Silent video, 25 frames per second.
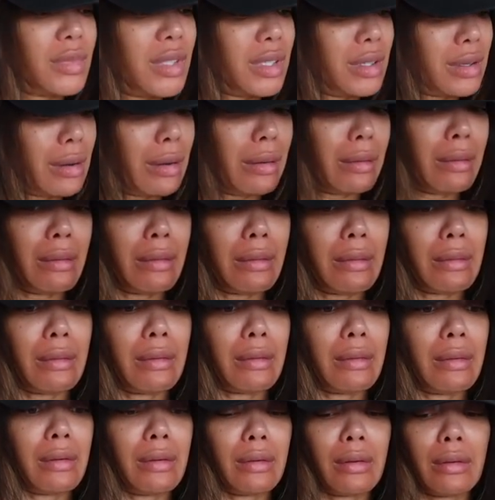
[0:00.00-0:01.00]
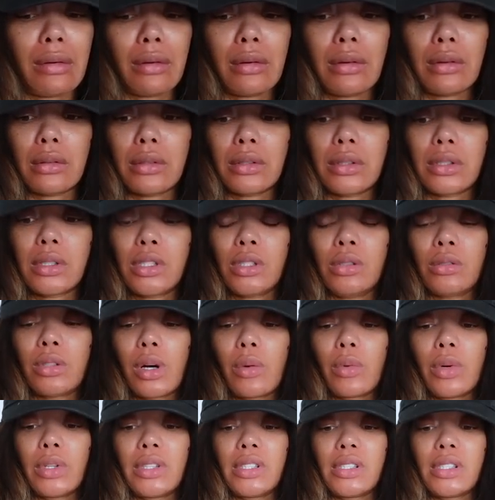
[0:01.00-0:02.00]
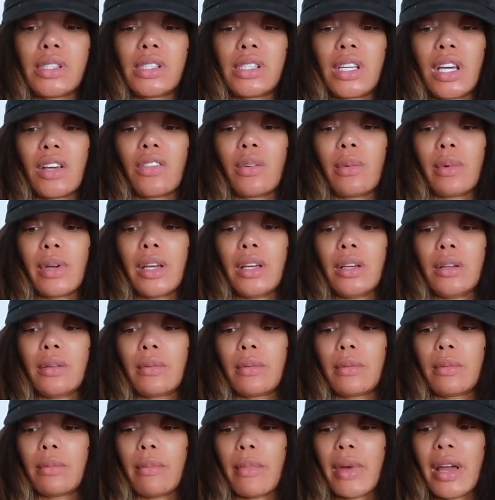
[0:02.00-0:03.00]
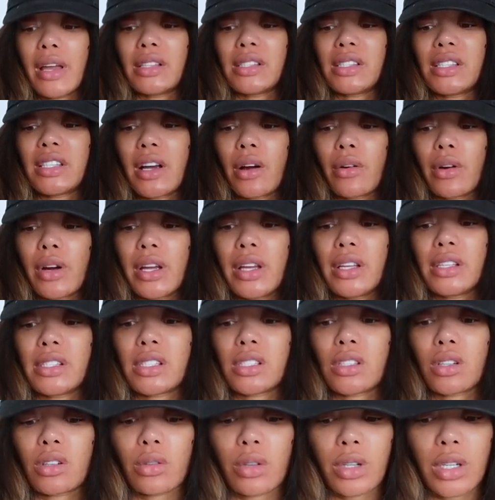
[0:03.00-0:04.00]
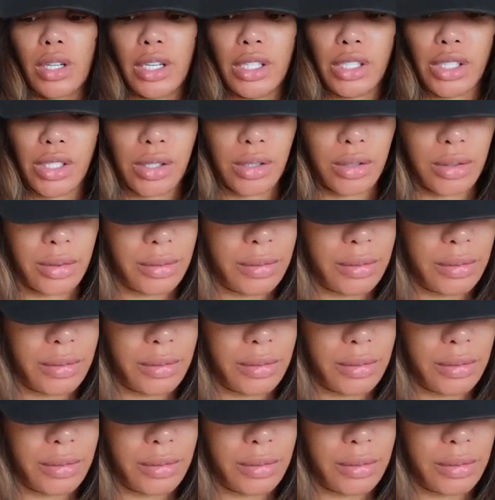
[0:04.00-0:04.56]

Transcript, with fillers: Yo, so you know what this is giving me? Mancera Instant Crush.